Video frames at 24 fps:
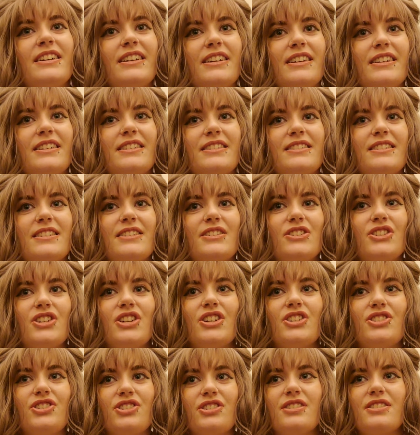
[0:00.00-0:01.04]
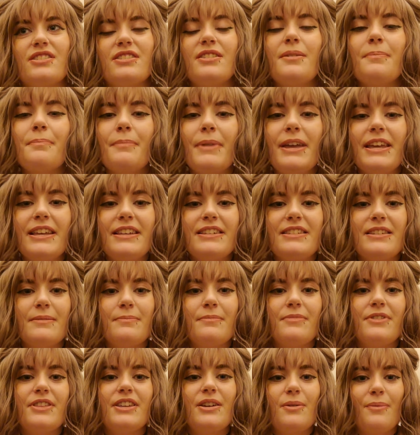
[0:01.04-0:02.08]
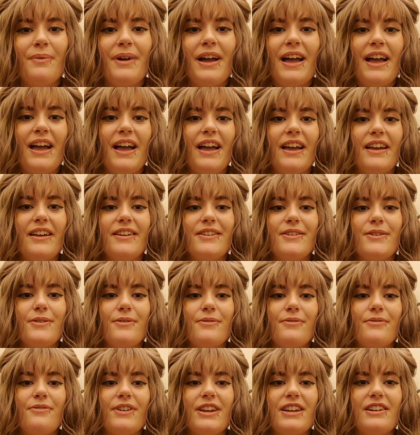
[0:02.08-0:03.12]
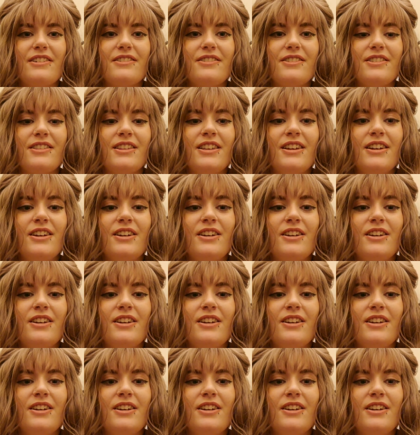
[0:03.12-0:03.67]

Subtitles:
is to just make something where you feel